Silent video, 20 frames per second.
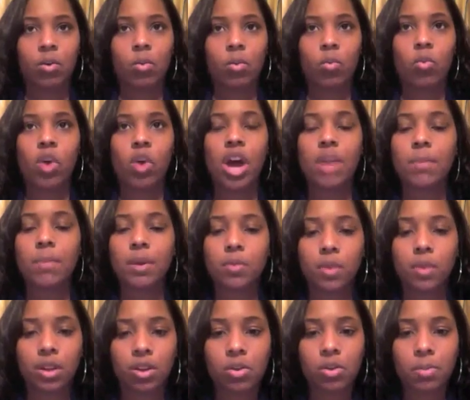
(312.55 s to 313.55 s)

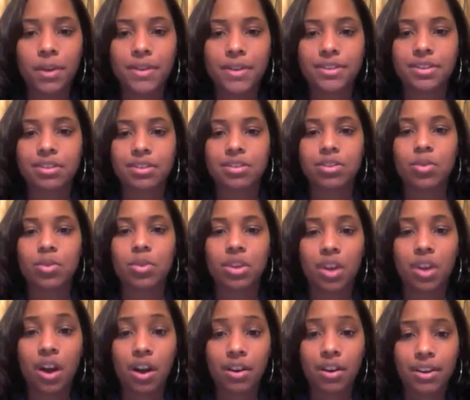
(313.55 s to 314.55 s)
JuanMa Lopez is so
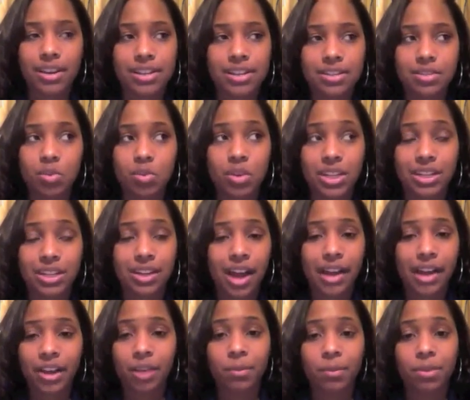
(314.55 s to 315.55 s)
young. He's
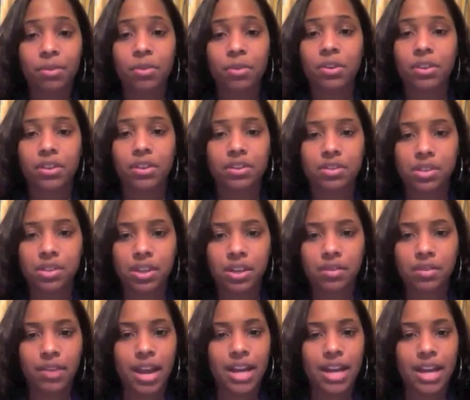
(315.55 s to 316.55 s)
29, he'll be 30 this
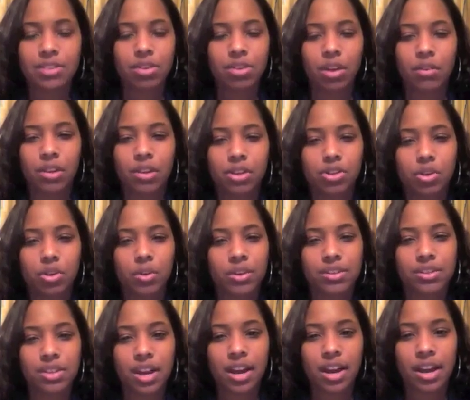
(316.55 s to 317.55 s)
year, and he's already showing
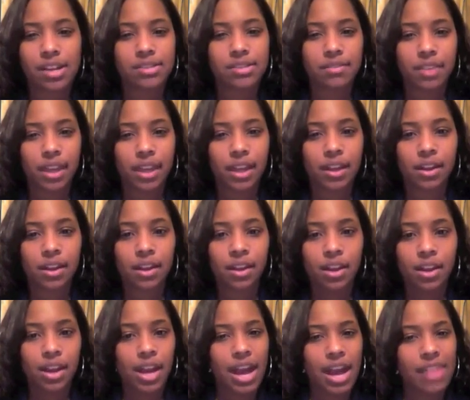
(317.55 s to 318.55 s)
signs of that.
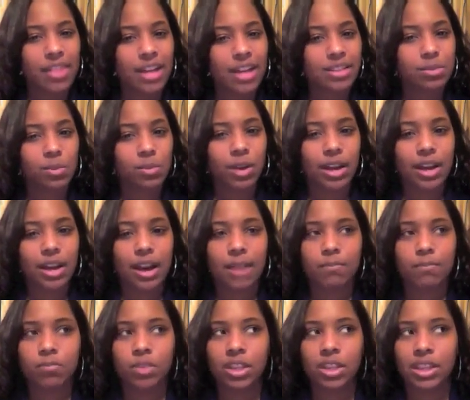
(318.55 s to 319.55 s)
And that's why
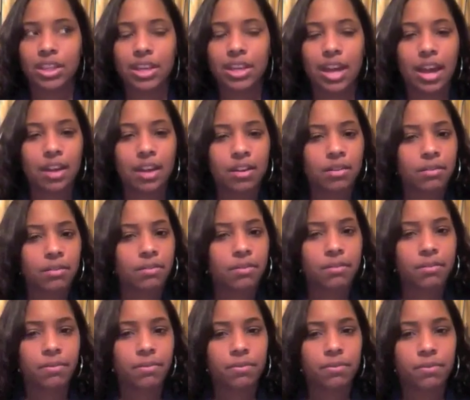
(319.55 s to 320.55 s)
I'm really kind of
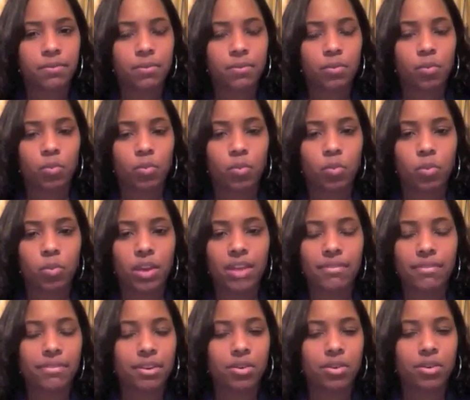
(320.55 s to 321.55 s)

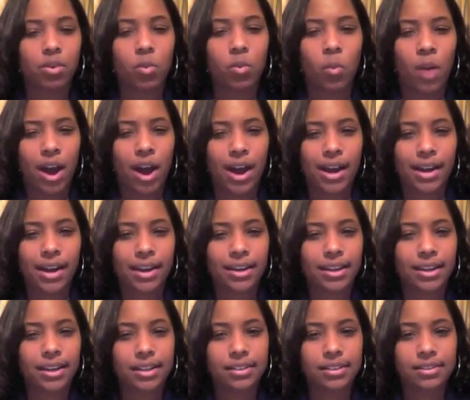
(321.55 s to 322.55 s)
iffy on
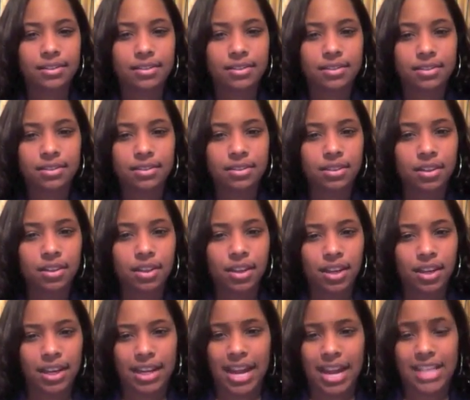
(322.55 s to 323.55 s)
why
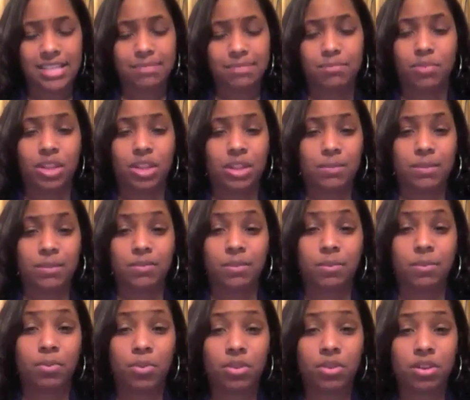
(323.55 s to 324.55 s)
it hasn't really been
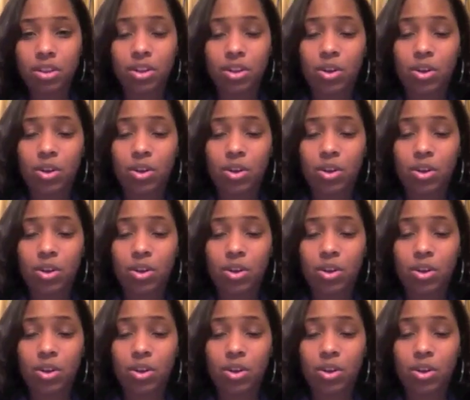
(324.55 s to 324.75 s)
reported.